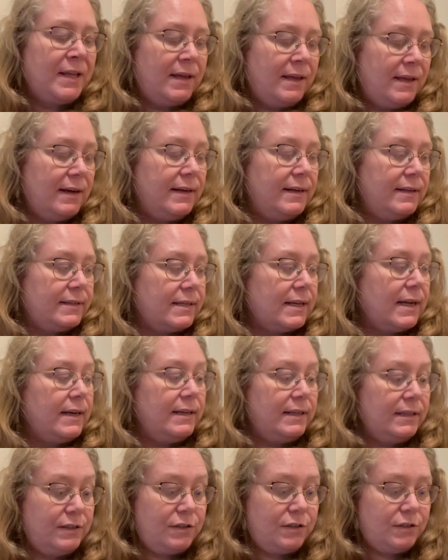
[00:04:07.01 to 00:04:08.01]
And I
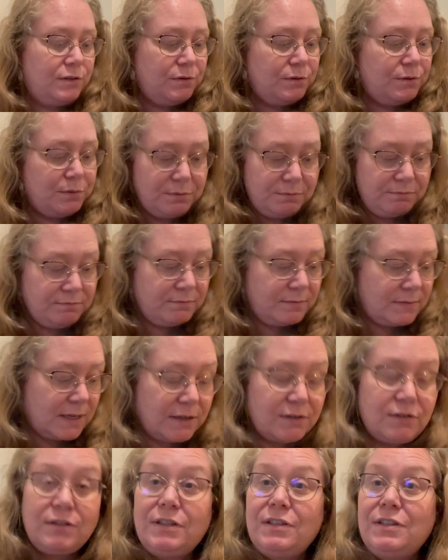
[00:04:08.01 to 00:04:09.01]
decided to
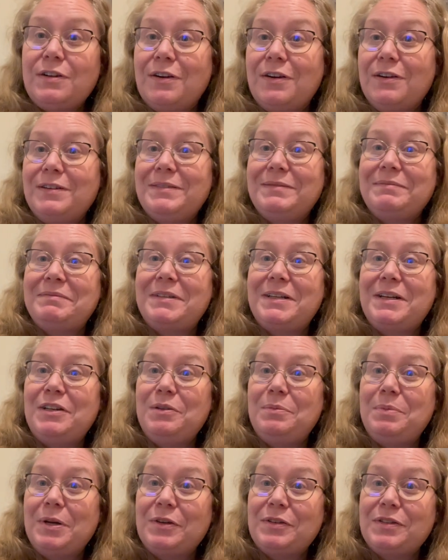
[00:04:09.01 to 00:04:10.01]
actually start a
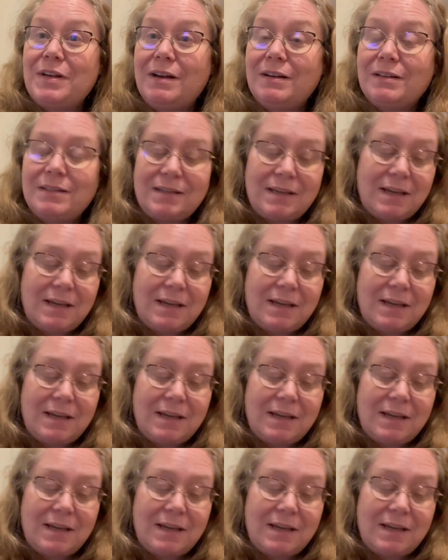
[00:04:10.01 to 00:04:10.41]
new pair of socks.